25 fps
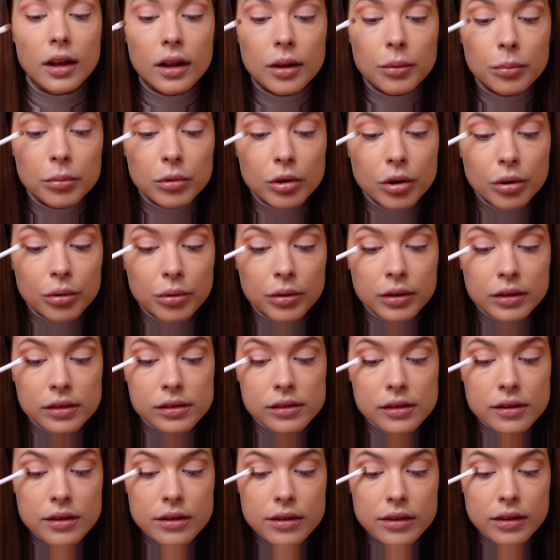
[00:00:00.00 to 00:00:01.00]
And I'm going
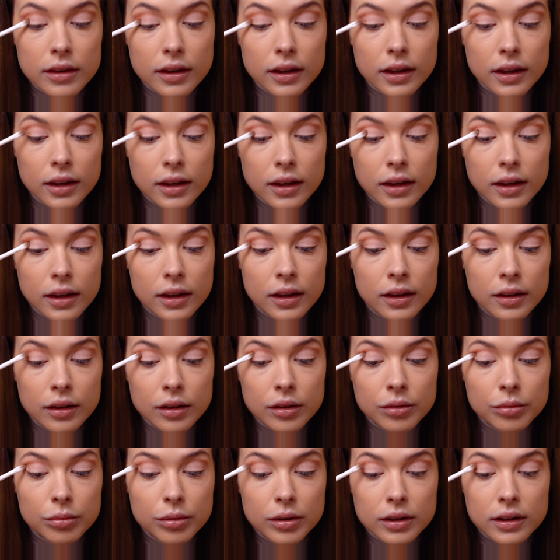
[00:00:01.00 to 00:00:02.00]
just
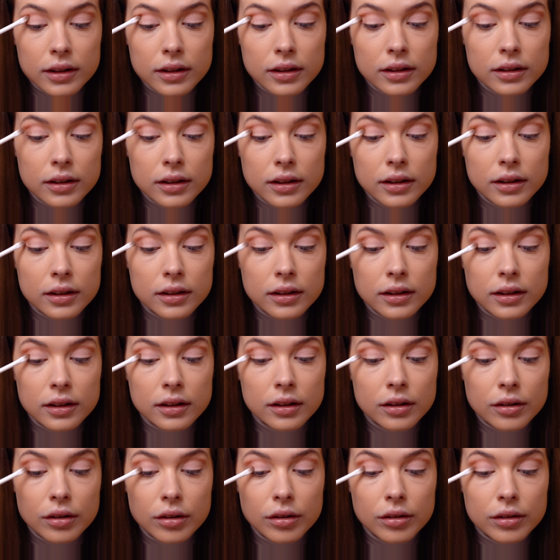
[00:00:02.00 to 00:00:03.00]
in with it in the
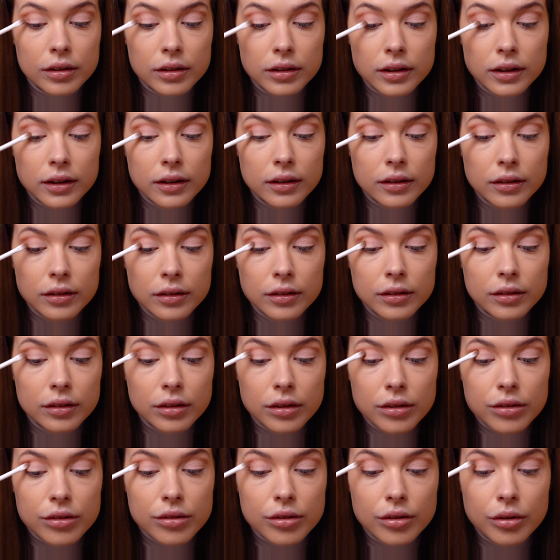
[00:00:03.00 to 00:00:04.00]
inner corner here.
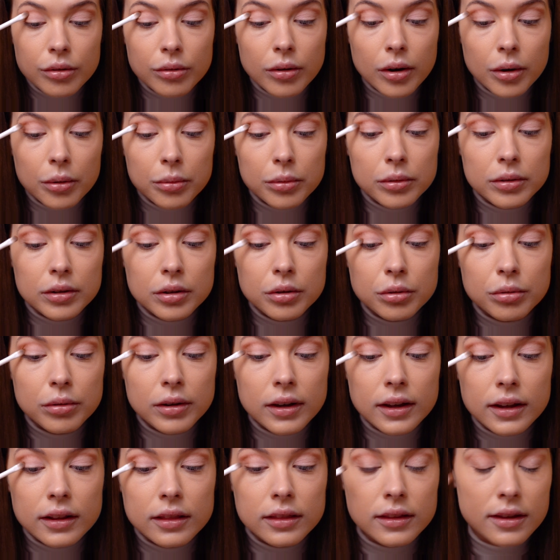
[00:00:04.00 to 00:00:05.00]
So I will
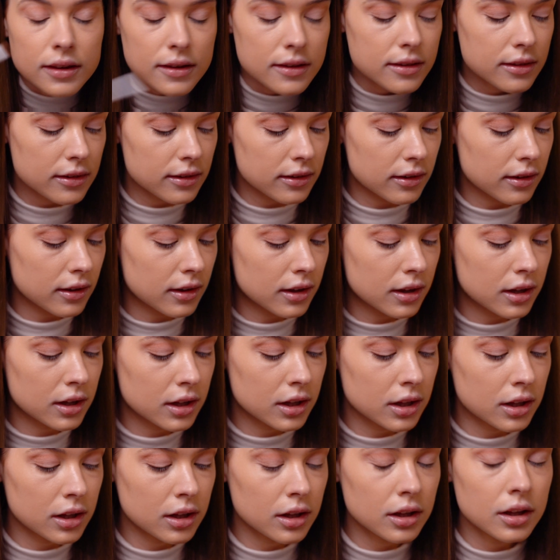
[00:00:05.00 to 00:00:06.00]
create this
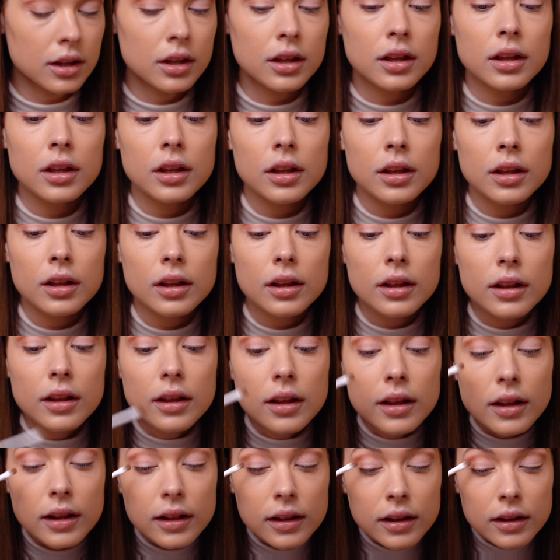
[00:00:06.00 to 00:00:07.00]

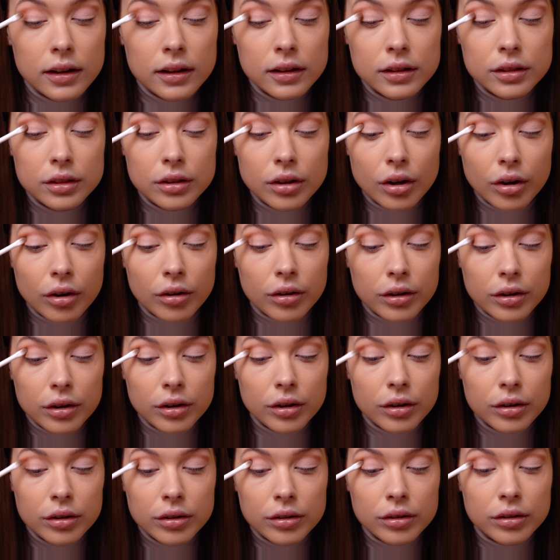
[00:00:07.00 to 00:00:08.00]
a little
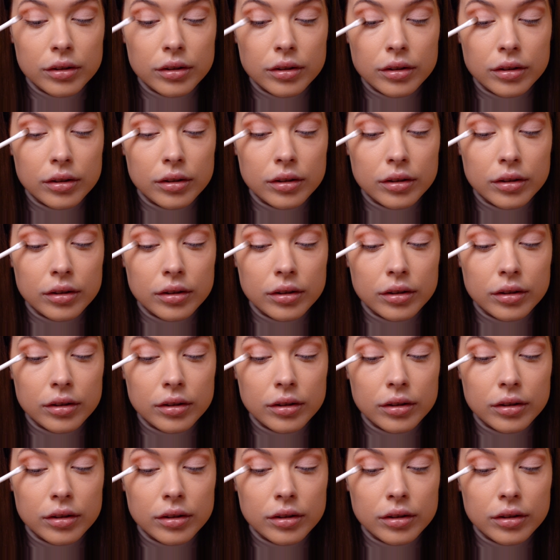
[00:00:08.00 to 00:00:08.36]
darker